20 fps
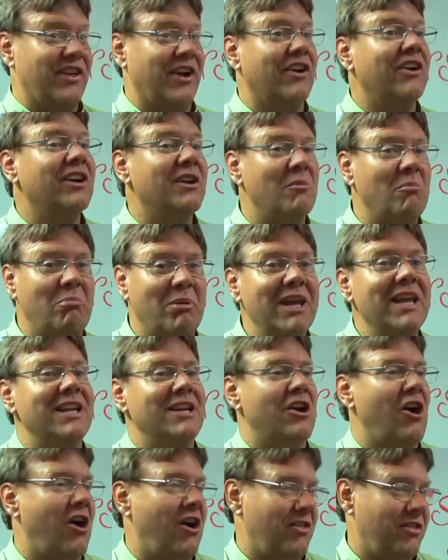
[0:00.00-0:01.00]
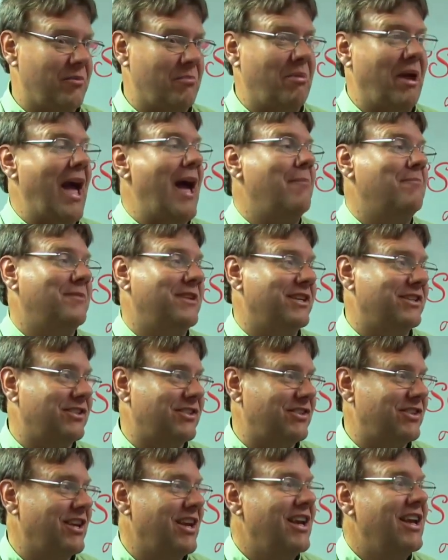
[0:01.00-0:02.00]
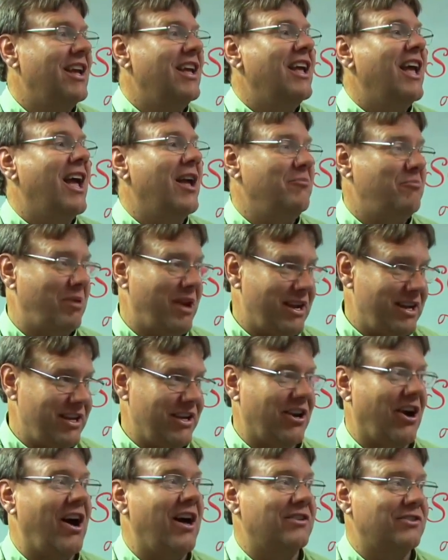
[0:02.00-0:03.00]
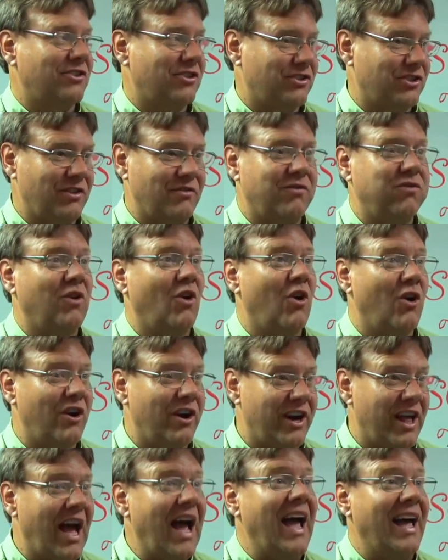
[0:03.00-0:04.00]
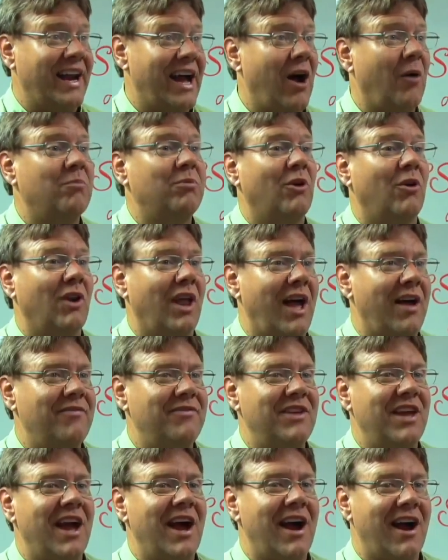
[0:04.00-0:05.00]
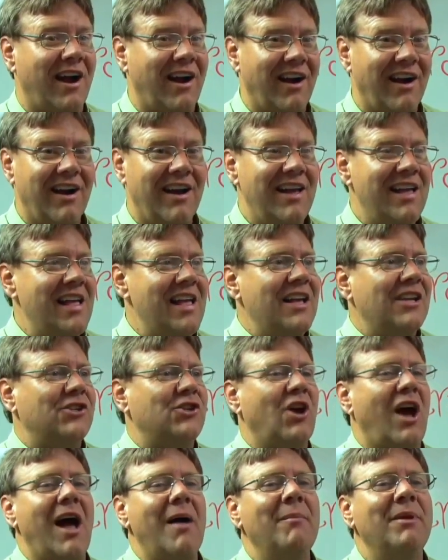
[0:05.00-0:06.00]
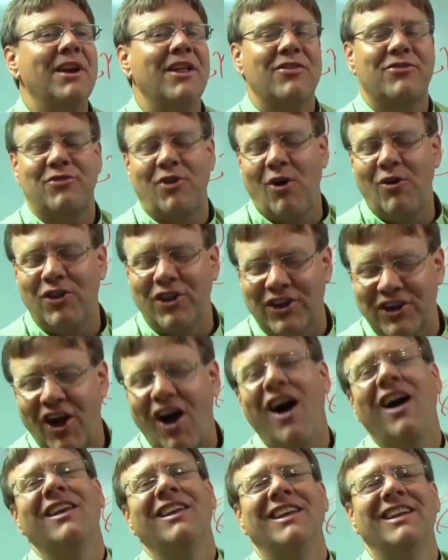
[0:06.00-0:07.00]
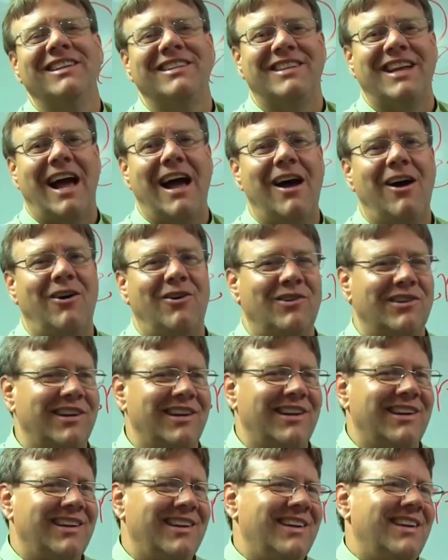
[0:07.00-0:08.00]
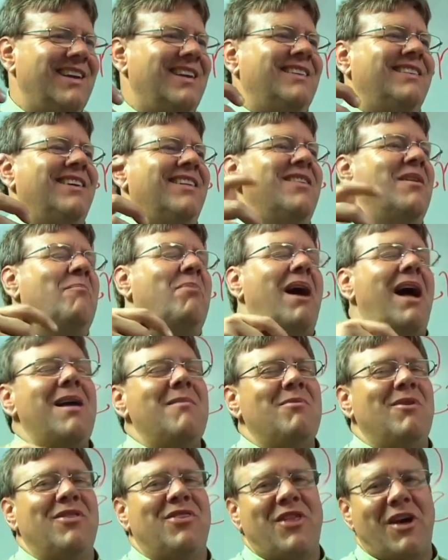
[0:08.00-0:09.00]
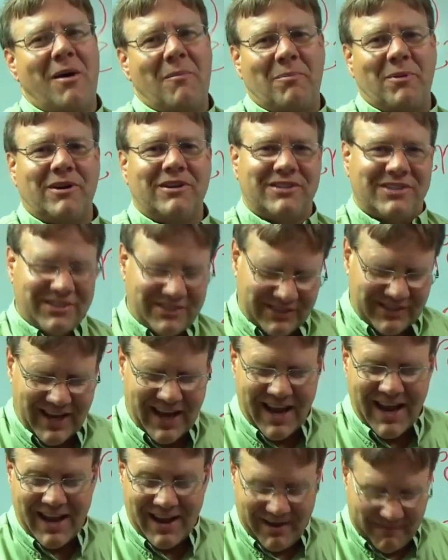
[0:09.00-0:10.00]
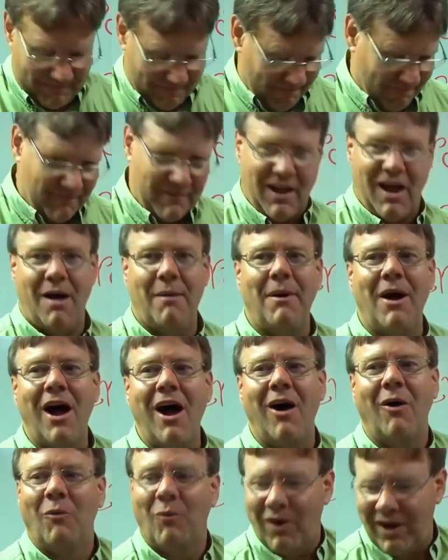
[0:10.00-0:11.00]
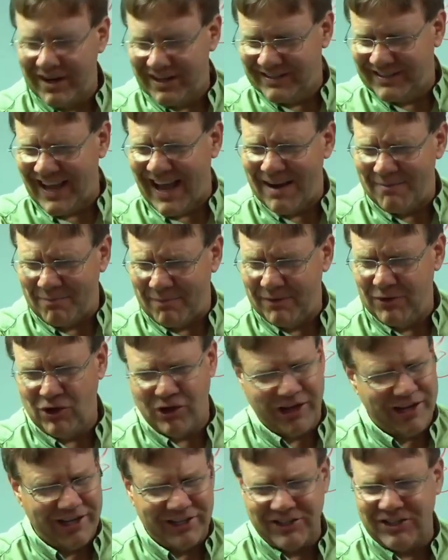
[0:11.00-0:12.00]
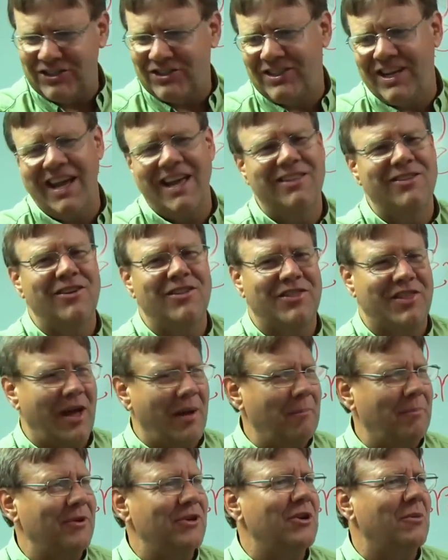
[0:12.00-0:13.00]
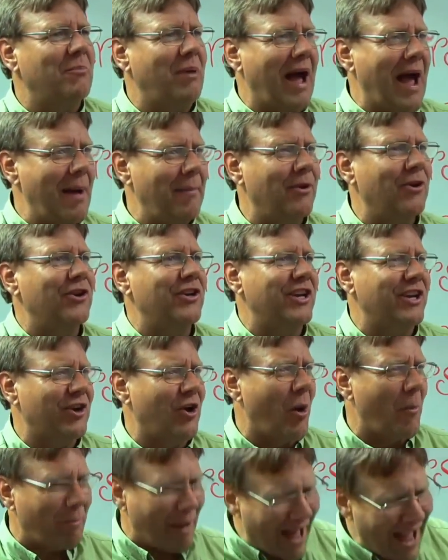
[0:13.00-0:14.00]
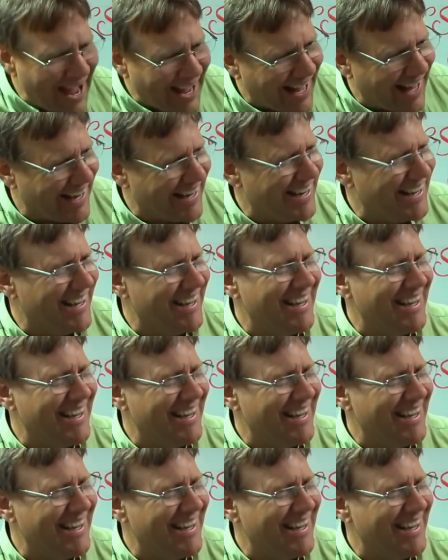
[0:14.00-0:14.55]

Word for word: they're going to beat all the Baptists and Pentecostals in Florida at how pro-life they are. So I'm going to throw the gauntlet down to the Bible thumpers and say, come on, what is that? You're going to just stand there thumping your Bible, or are you going to obey it?